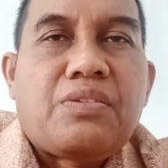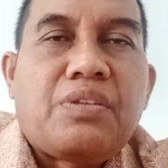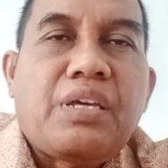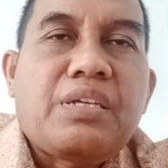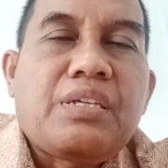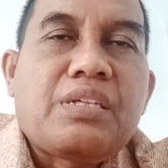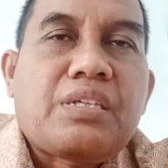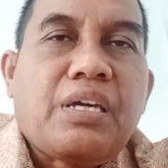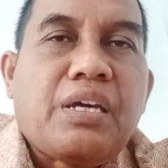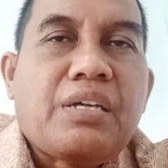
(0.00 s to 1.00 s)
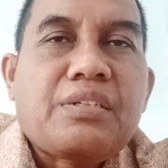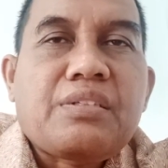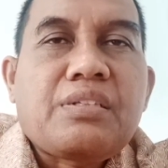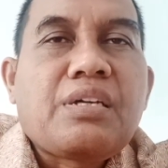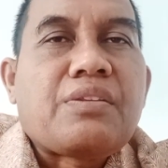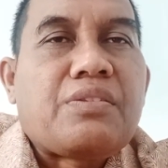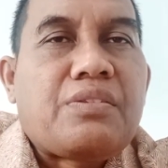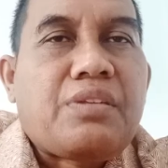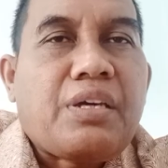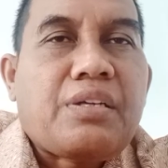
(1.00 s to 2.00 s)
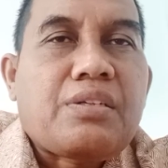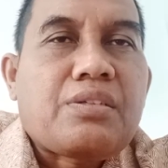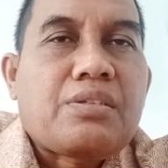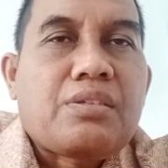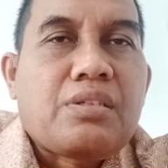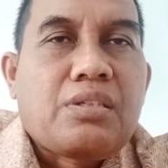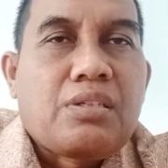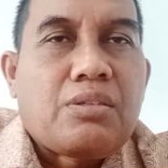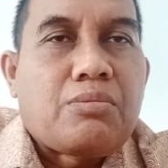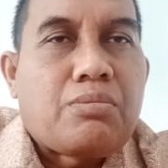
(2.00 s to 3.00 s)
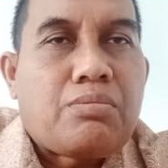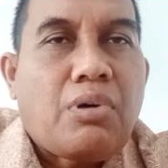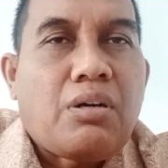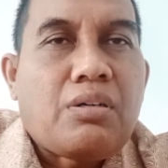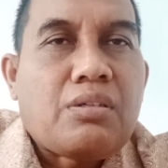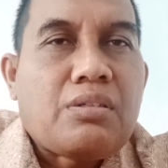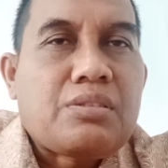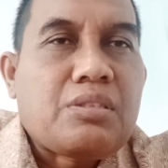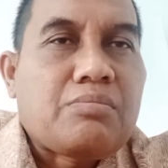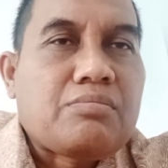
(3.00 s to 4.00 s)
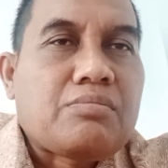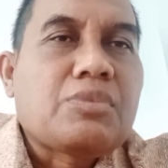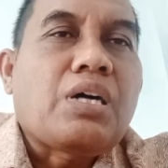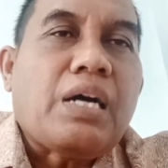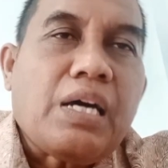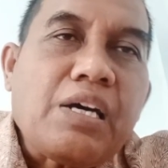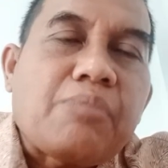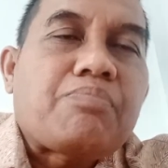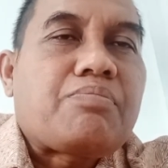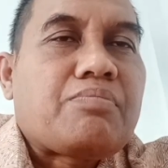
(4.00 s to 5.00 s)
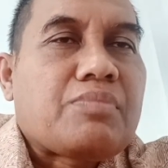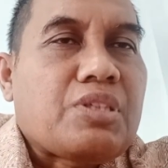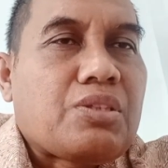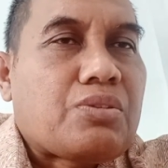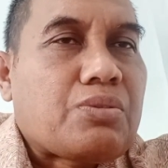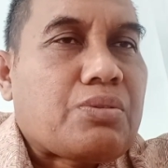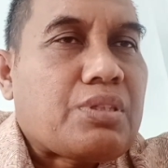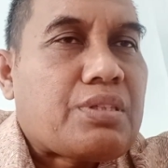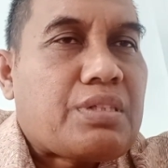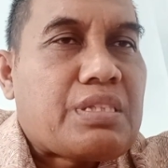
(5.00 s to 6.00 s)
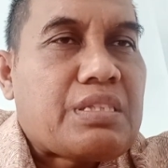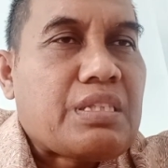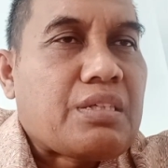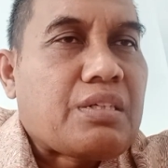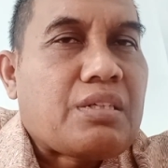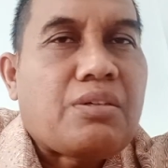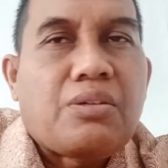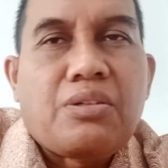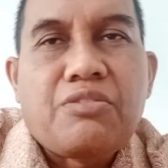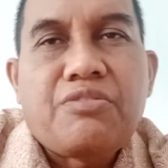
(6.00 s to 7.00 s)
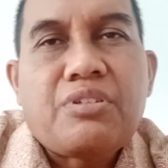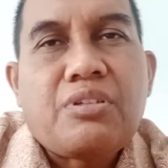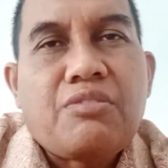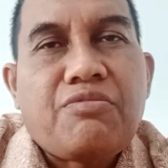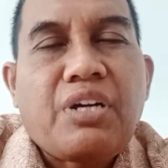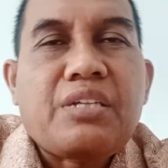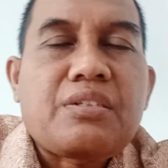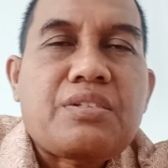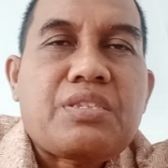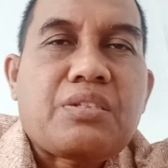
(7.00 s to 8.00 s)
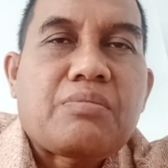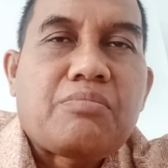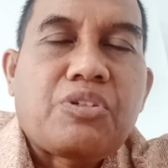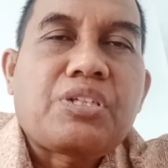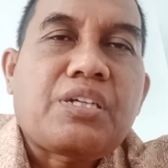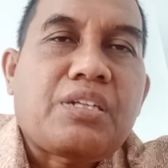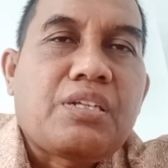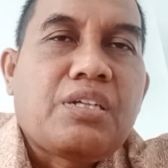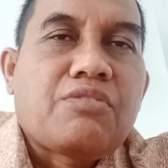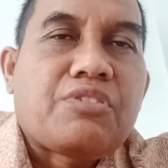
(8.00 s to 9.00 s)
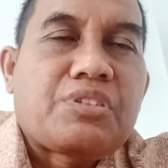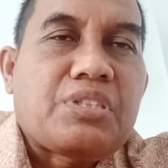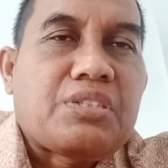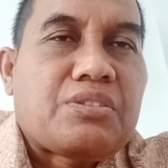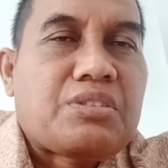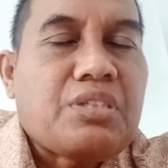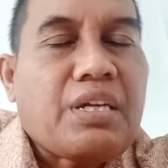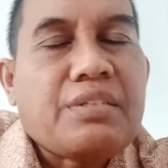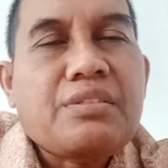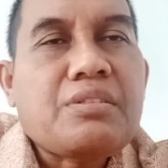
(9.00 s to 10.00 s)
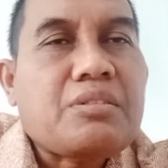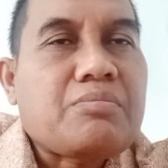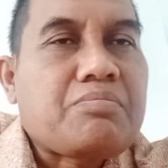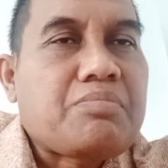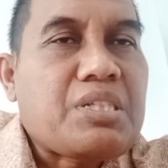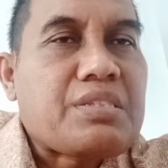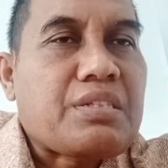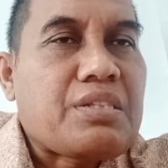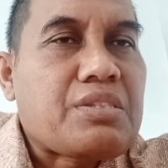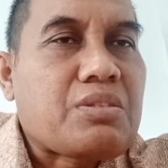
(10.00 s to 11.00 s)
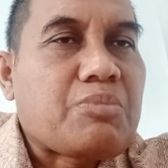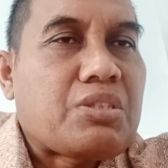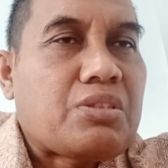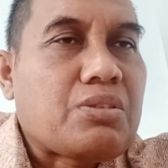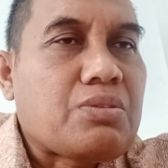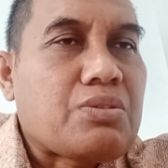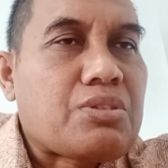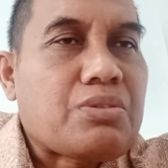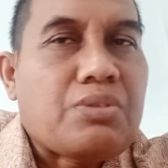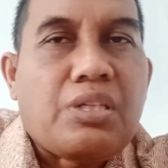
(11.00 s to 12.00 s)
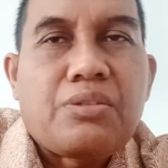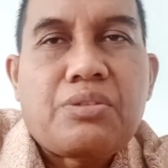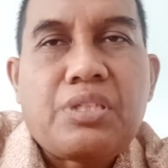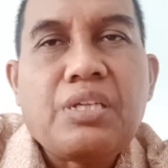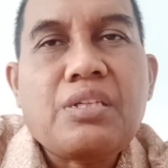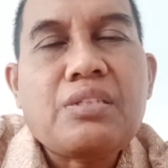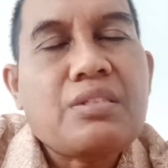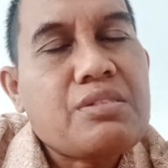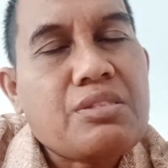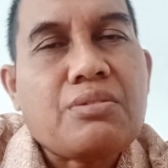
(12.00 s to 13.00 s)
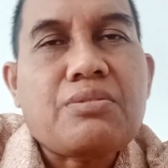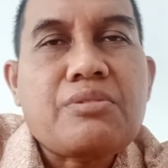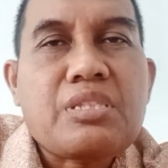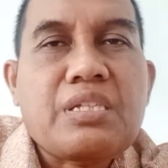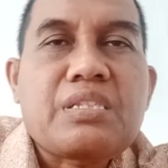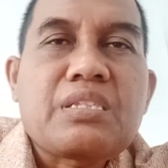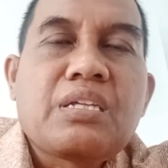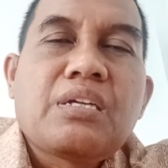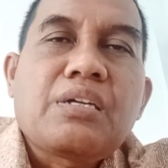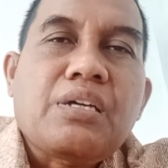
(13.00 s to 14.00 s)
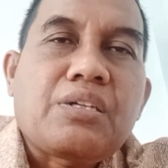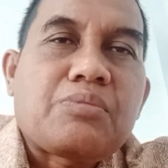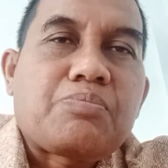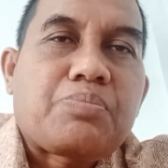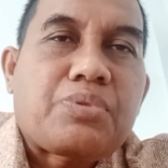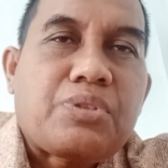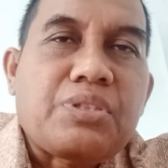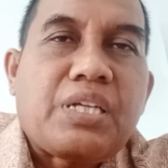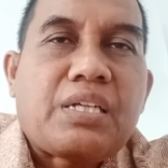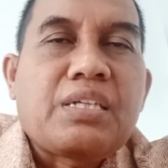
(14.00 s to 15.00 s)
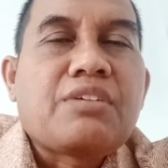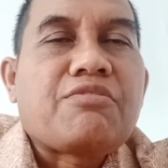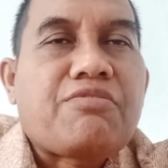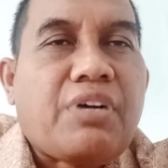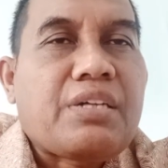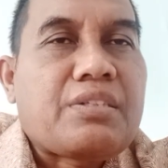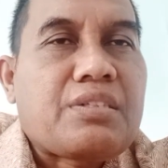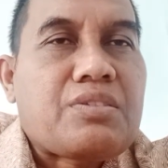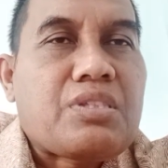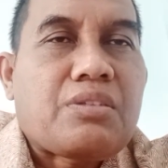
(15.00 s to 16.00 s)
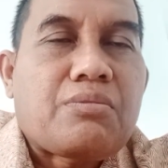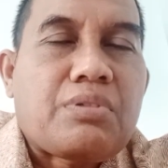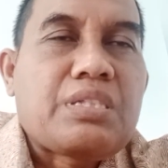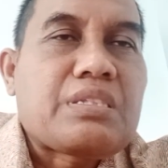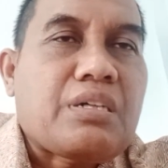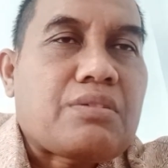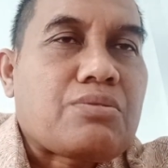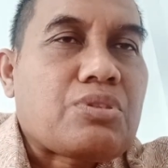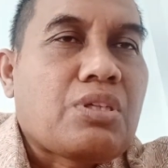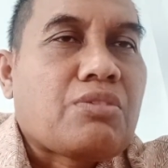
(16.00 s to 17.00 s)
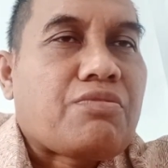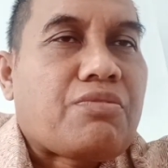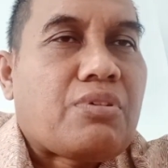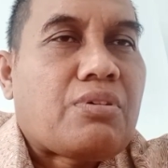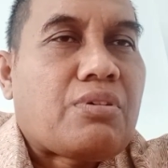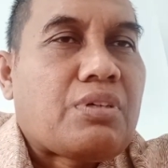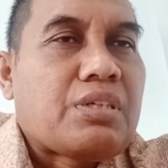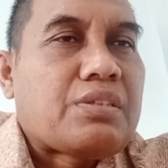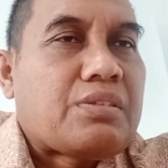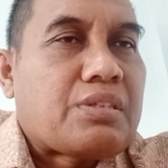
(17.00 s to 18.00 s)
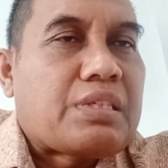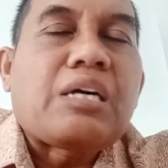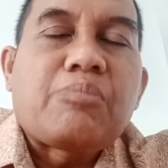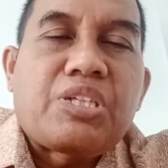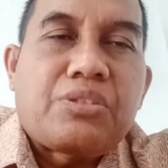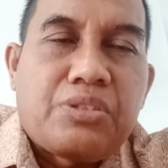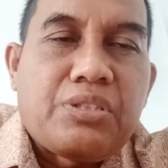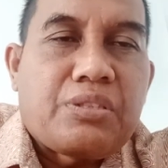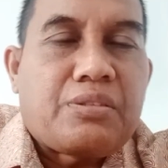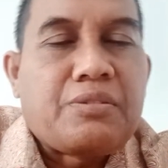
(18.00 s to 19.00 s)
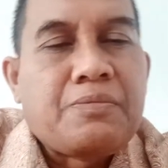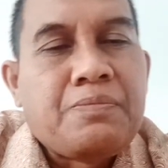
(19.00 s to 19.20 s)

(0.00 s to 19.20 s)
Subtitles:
they can then roll them up into a single overall financial model for the entire business to be used to allocate resources and product financial results for the coming year.